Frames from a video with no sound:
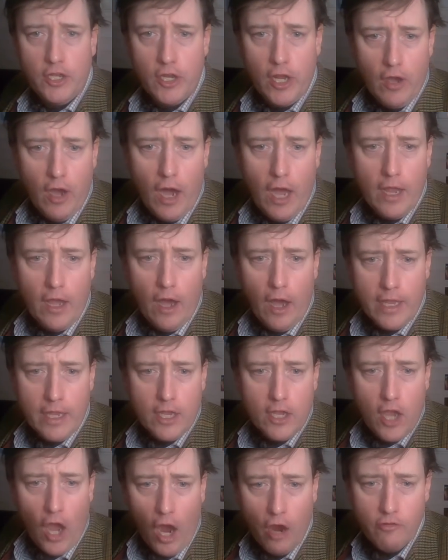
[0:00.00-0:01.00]
know,
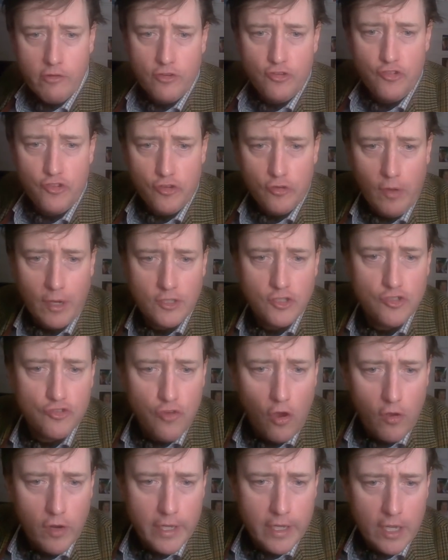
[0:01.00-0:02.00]
I
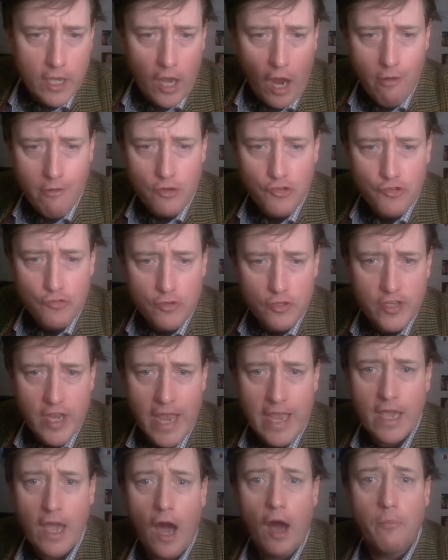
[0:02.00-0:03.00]
strongly encourage you to
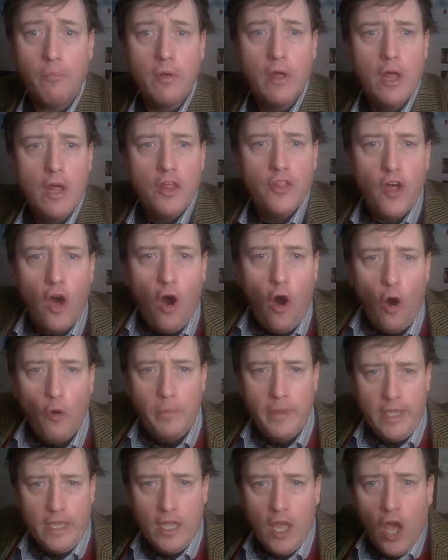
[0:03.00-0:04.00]
take up the
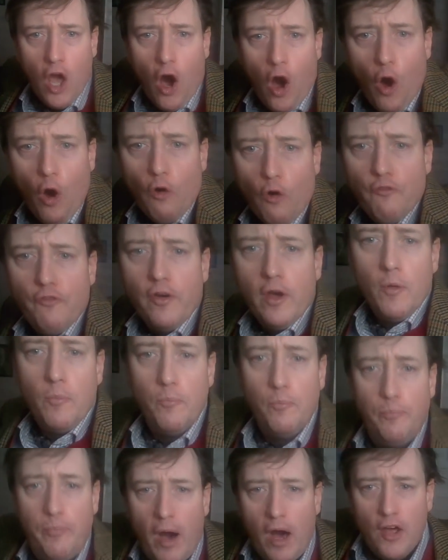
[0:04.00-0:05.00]
hobby of
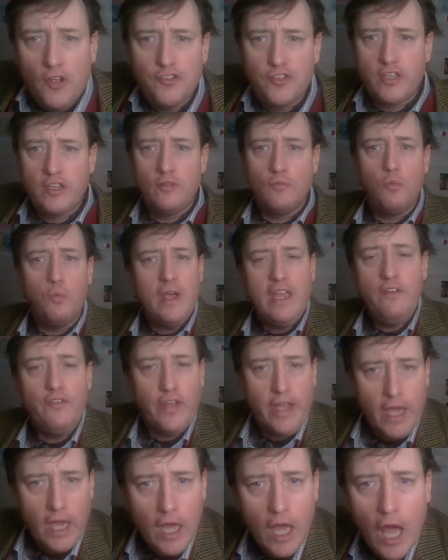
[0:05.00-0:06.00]
basket
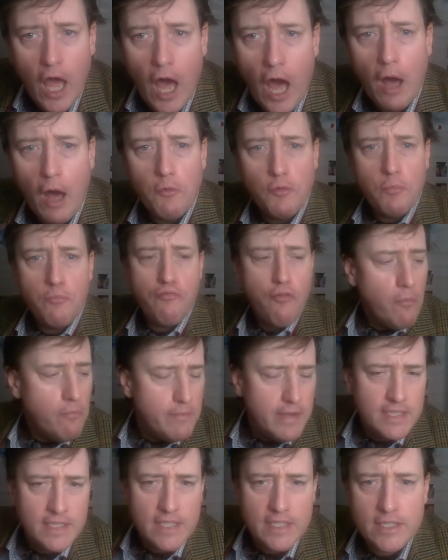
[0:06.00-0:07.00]
weaving. The
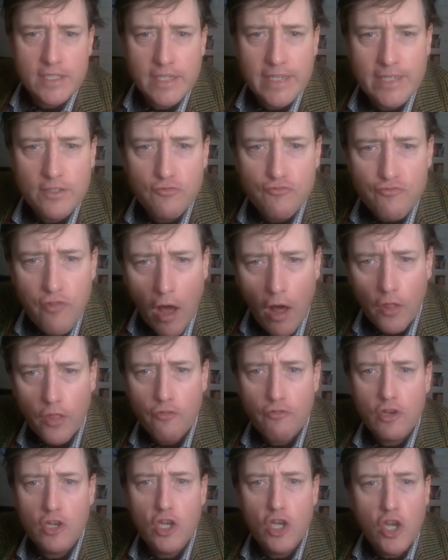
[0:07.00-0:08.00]
problem is it's
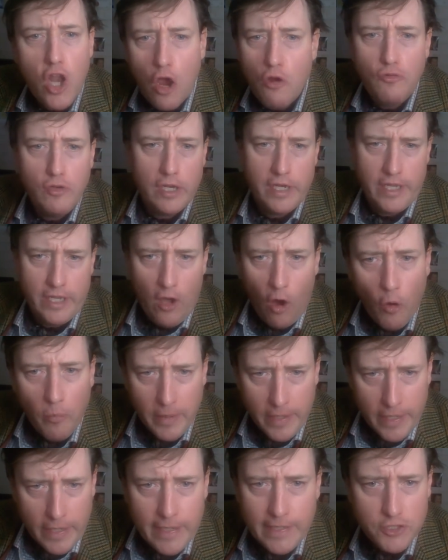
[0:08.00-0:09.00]
rather a lonely
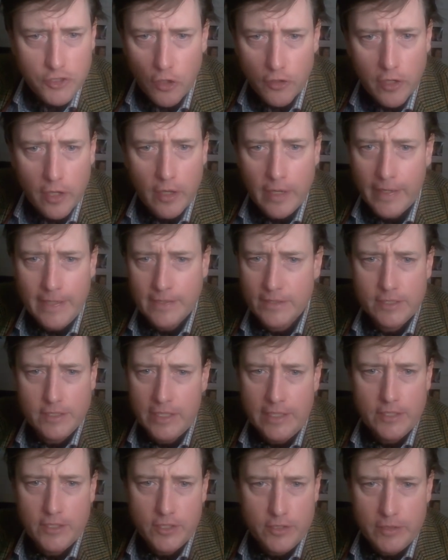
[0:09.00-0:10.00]
hobby.
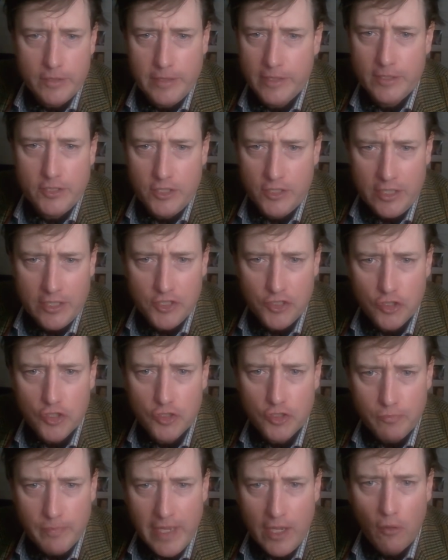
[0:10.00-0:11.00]
It's
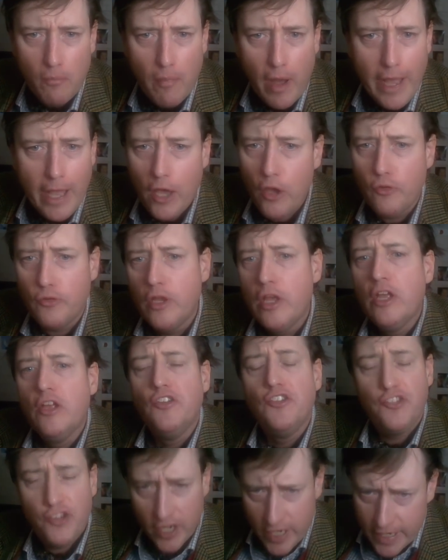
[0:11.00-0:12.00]
just me on my own
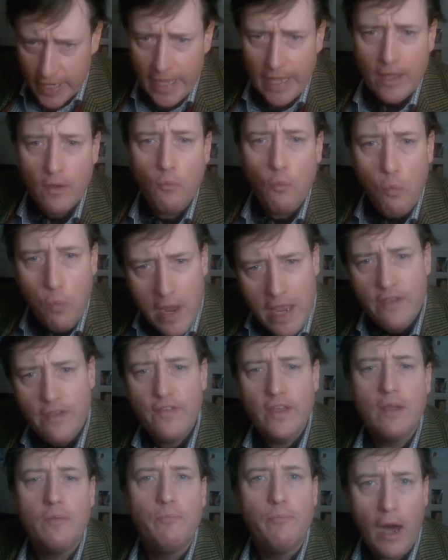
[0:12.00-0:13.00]
sitting here
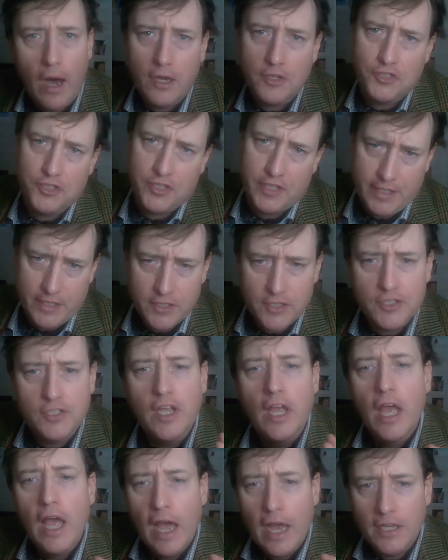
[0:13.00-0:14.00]
weaving baskets.
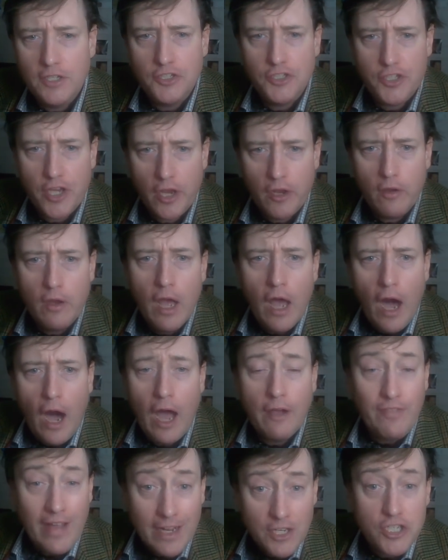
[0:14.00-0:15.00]
And so
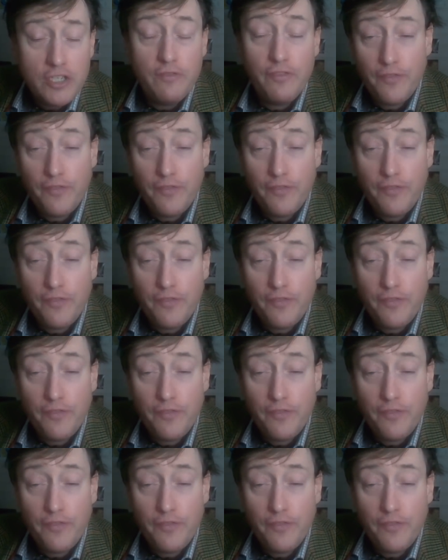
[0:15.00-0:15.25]
I've